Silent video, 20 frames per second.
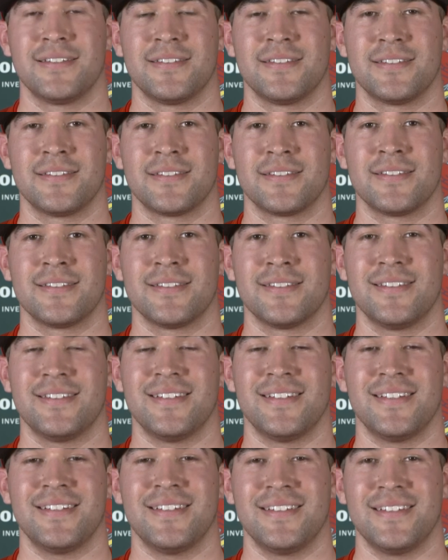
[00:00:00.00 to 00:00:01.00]
Carlson than
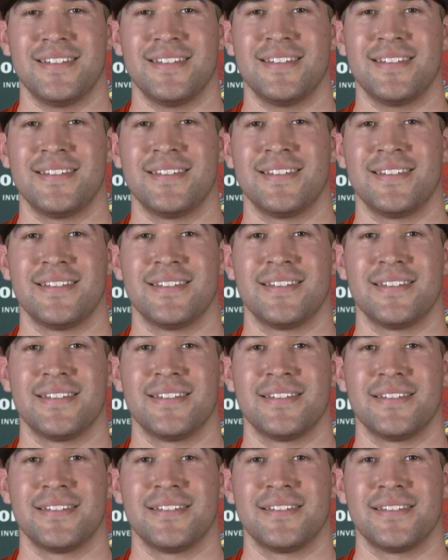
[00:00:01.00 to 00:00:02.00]
in the past. I hope I'm saying
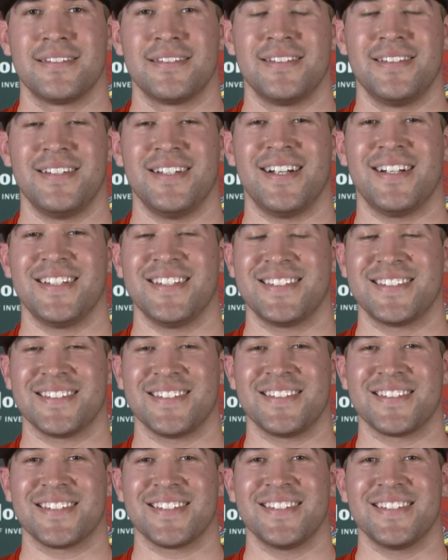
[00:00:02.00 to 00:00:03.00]
that right. Yeah, it's
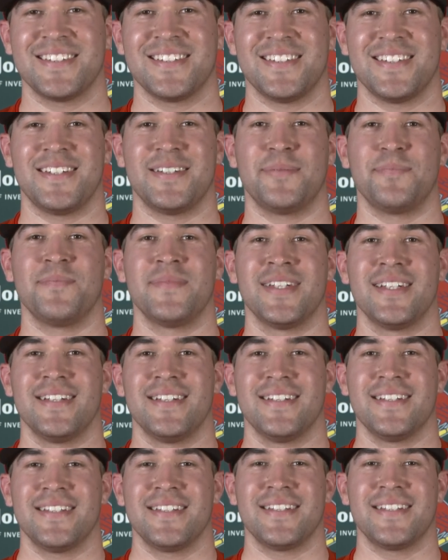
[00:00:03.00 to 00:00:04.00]
all good. Um,
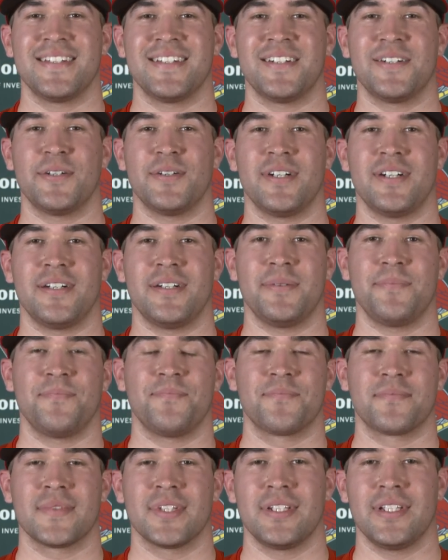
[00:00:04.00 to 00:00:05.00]
you know, um,
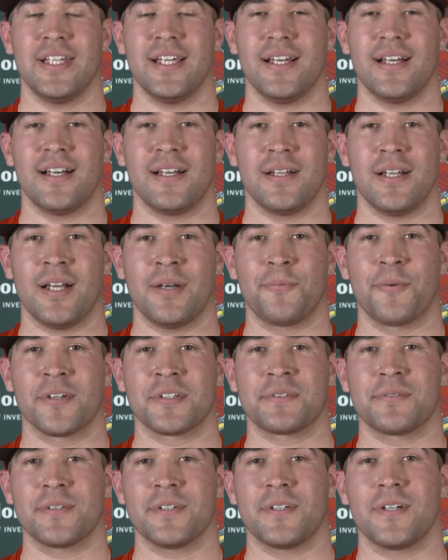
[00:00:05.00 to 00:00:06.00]
yeah, I, I
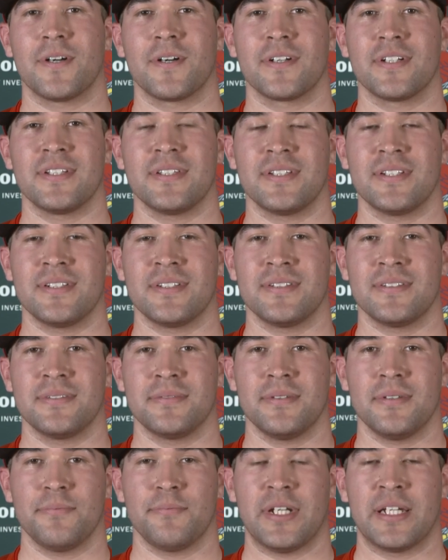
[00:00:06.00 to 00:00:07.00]
worked real hard in the
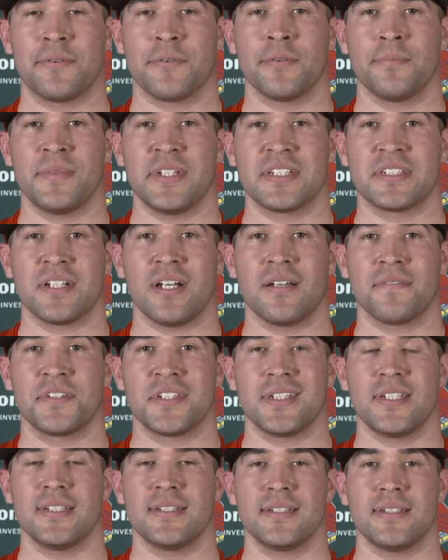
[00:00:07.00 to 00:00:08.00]
weight room this off
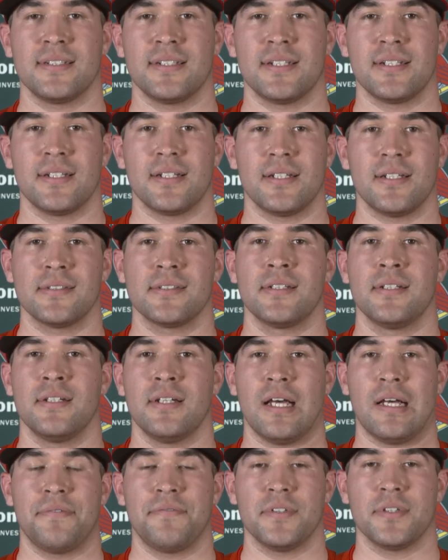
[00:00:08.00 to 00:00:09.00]
season, and uh,
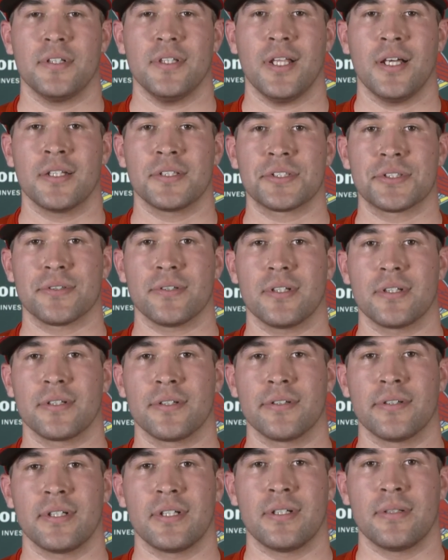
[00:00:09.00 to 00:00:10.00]
I feel a lot
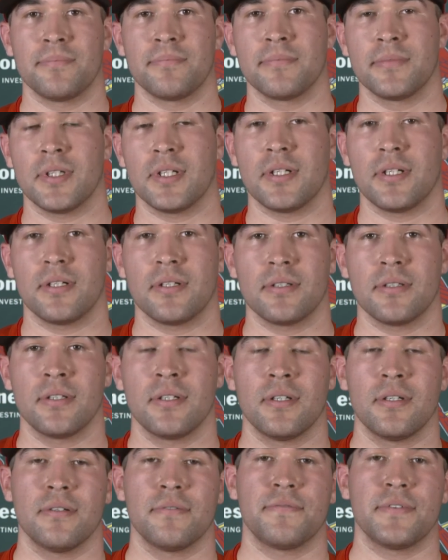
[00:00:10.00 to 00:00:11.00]
stronger, and I'm uh,
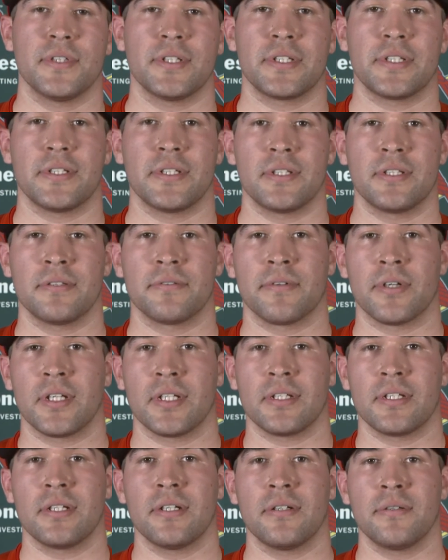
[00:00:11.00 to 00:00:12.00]
feeling good and
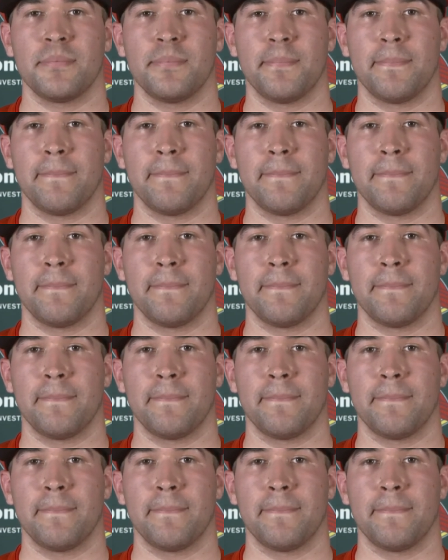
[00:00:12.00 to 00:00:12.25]
ready to go.